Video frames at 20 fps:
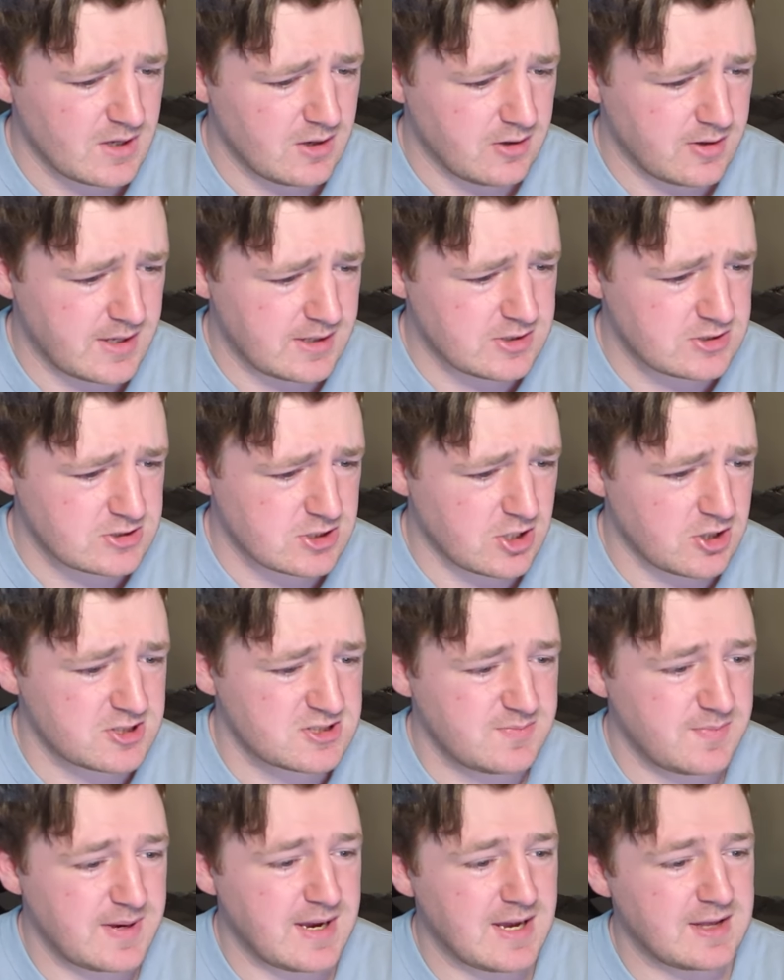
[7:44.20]
Okay,
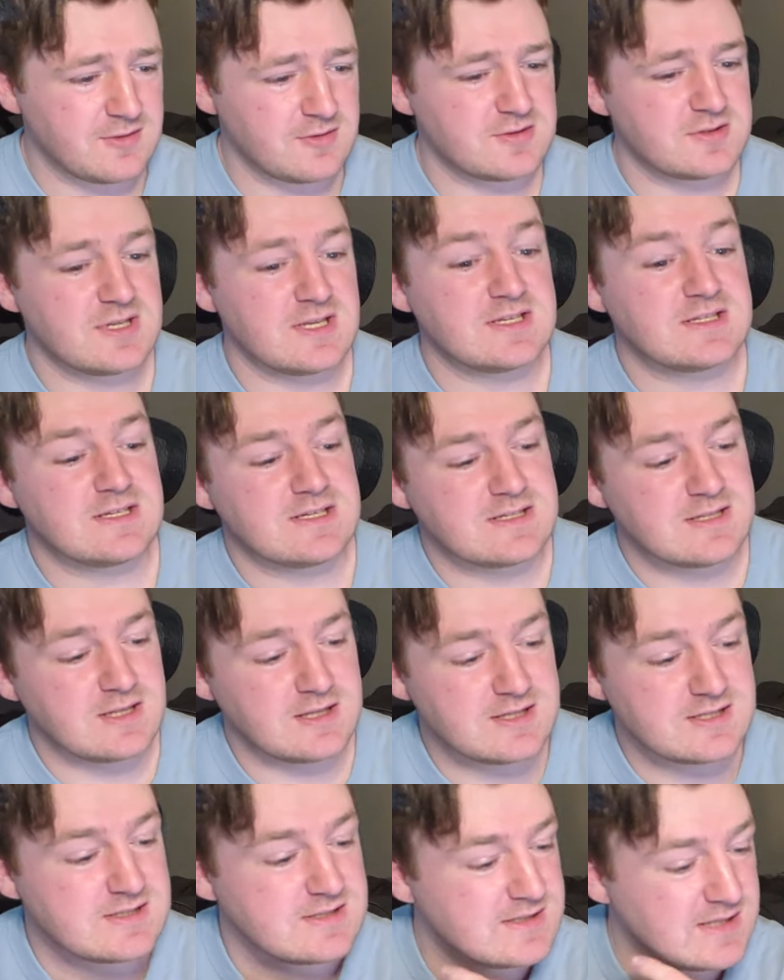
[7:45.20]
Sharks Panthers. This is
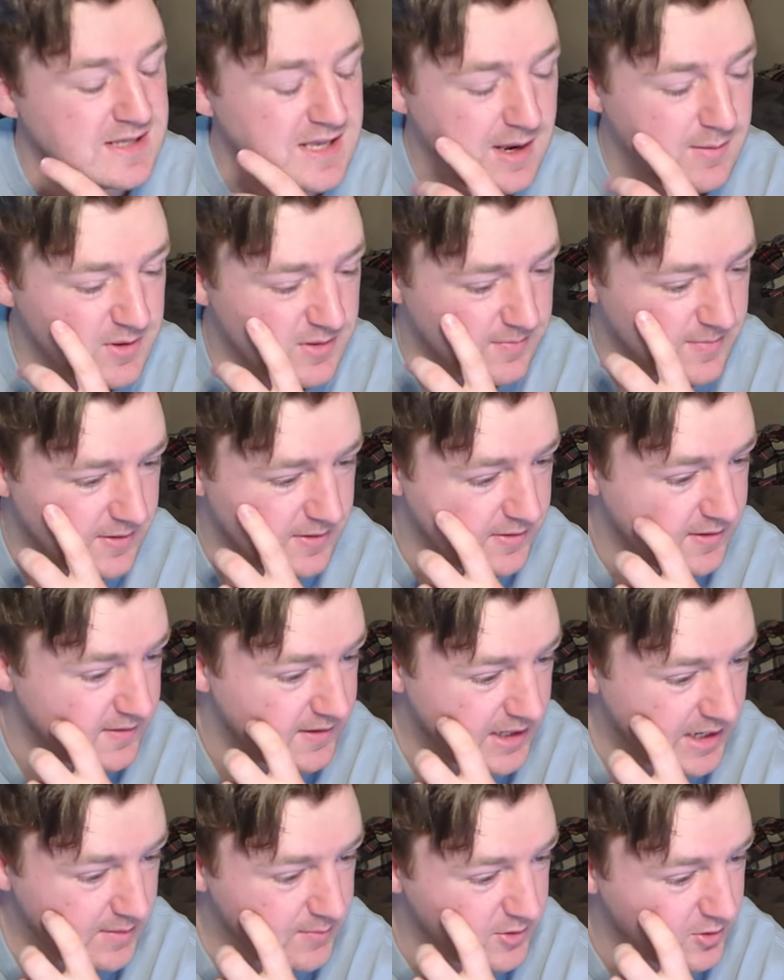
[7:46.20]
the game of
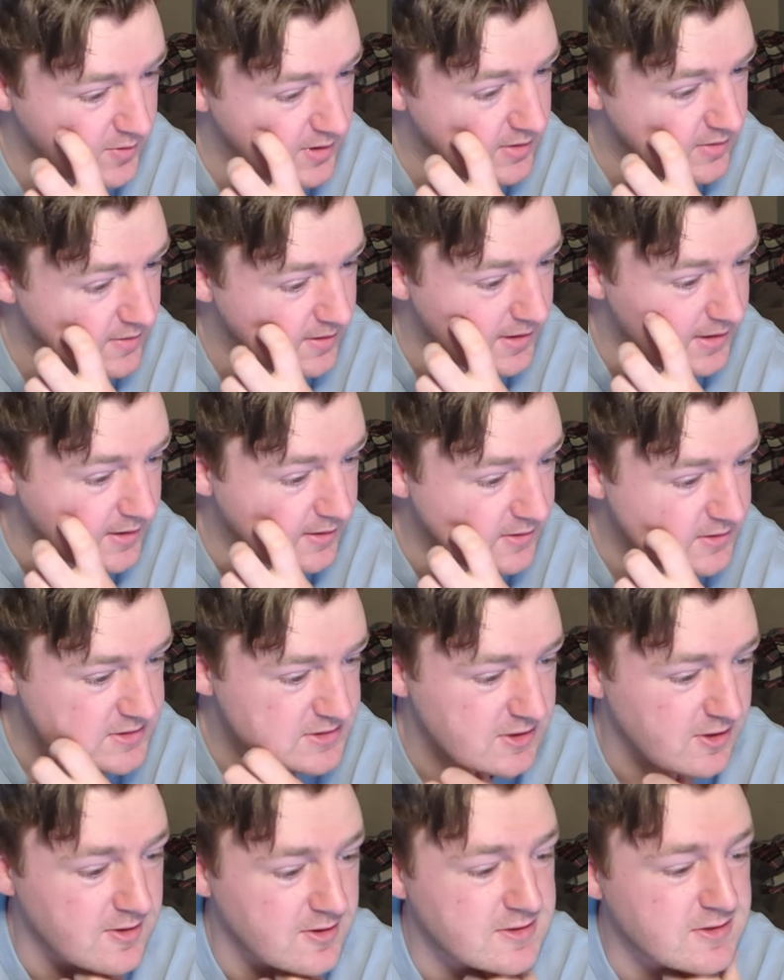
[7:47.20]
the week right here.
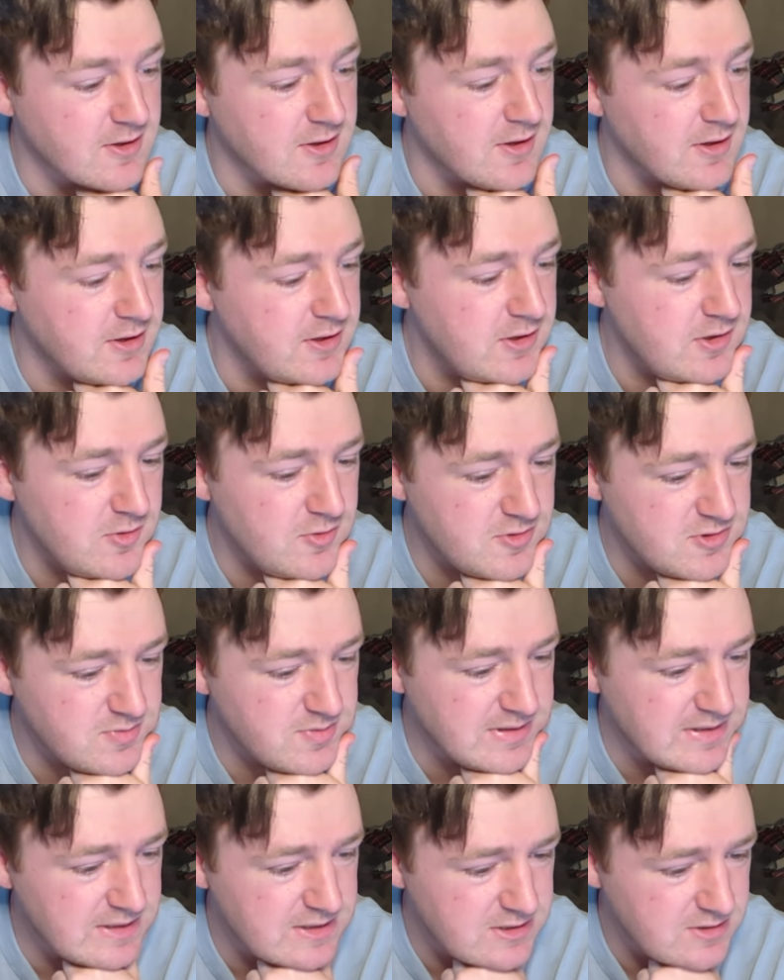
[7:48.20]
Sharks on a huge
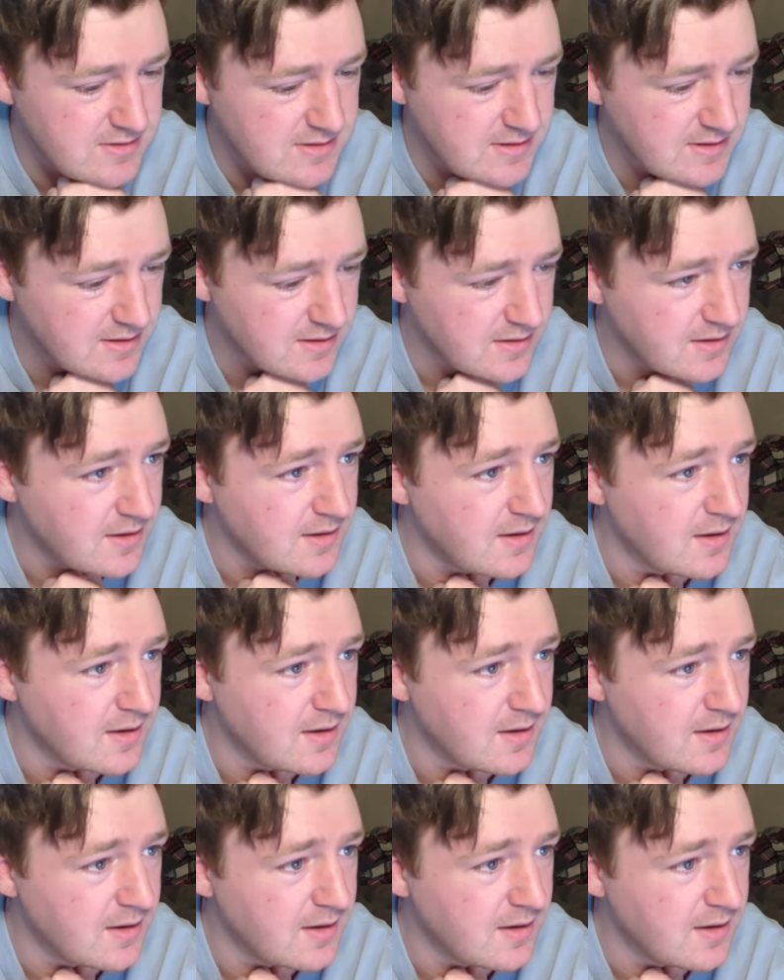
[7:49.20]
winning streak.